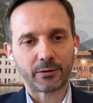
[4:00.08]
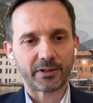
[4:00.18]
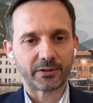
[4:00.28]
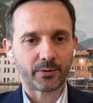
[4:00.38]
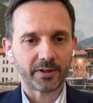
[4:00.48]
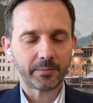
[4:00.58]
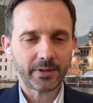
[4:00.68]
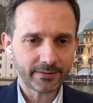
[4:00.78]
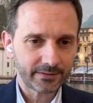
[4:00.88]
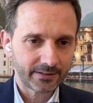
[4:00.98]
can look at
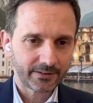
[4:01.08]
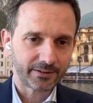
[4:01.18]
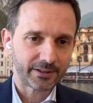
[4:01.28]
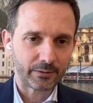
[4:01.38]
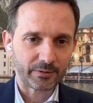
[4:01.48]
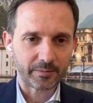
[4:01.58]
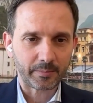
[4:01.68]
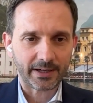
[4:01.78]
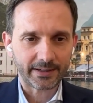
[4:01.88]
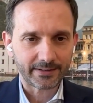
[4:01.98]
Coinbase, you can look
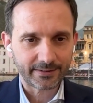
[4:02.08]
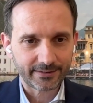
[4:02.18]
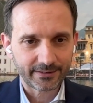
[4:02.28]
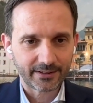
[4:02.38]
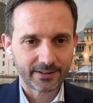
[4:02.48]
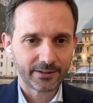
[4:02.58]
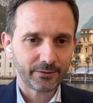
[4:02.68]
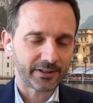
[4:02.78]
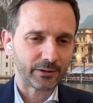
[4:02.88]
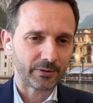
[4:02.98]
at Binance,
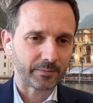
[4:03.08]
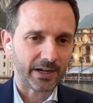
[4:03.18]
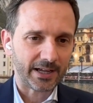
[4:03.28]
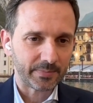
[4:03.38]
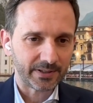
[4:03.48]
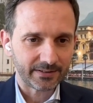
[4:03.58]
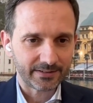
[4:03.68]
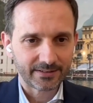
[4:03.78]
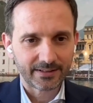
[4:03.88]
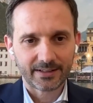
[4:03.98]
you can look at
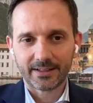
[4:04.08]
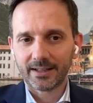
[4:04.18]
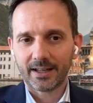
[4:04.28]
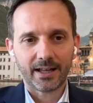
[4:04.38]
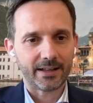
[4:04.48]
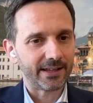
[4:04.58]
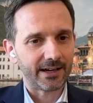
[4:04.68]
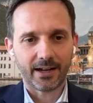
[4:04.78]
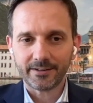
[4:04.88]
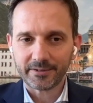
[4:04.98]
Bybit.
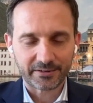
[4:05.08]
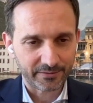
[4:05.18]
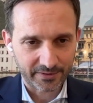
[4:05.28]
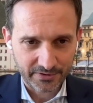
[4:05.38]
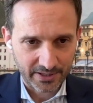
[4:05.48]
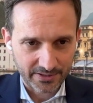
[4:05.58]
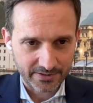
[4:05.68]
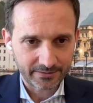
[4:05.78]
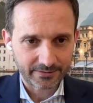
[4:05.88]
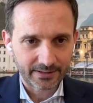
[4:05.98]
There are hundreds of
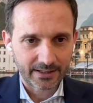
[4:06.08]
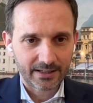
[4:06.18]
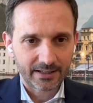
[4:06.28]
exchanges.